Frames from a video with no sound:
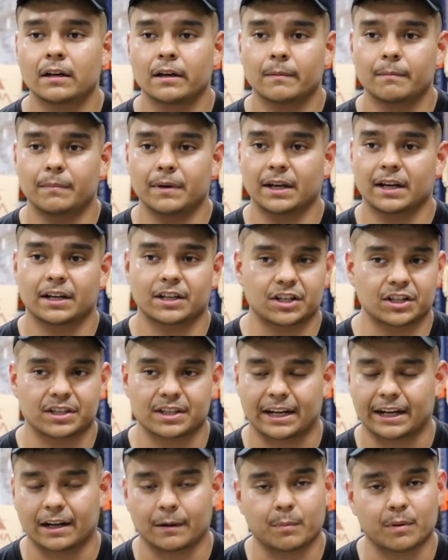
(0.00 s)
being in just
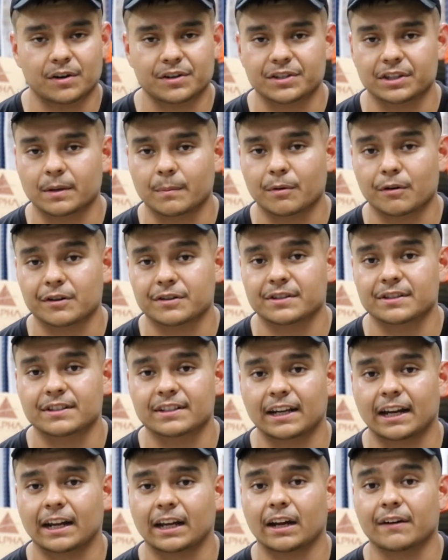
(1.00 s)
like a person-to-person
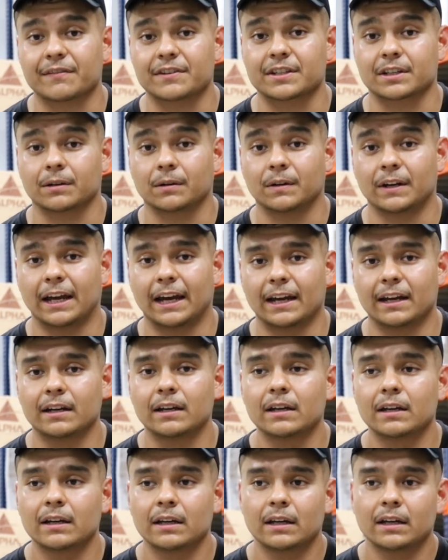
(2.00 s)
setting every single day.
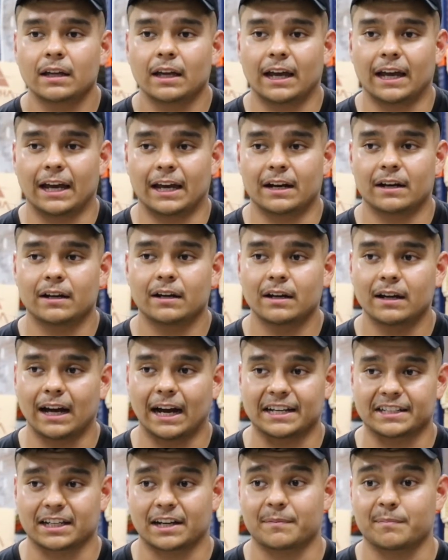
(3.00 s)
And
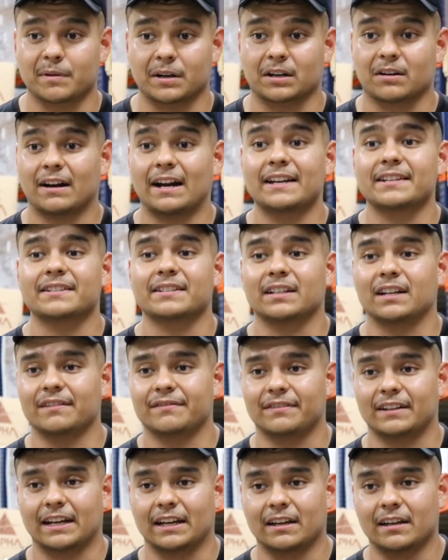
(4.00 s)
as I've progressed and I've
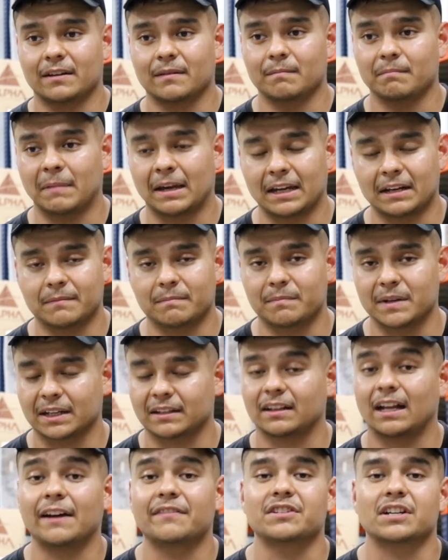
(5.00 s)
like made big
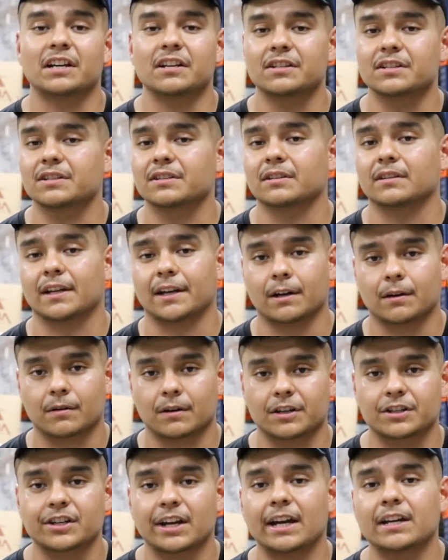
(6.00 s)
life changes and like career
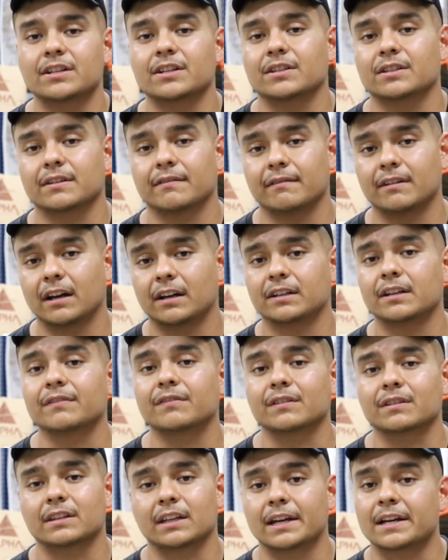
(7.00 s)
changes and done
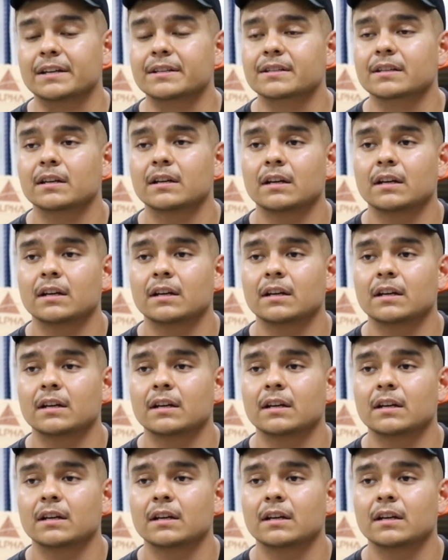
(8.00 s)
different things,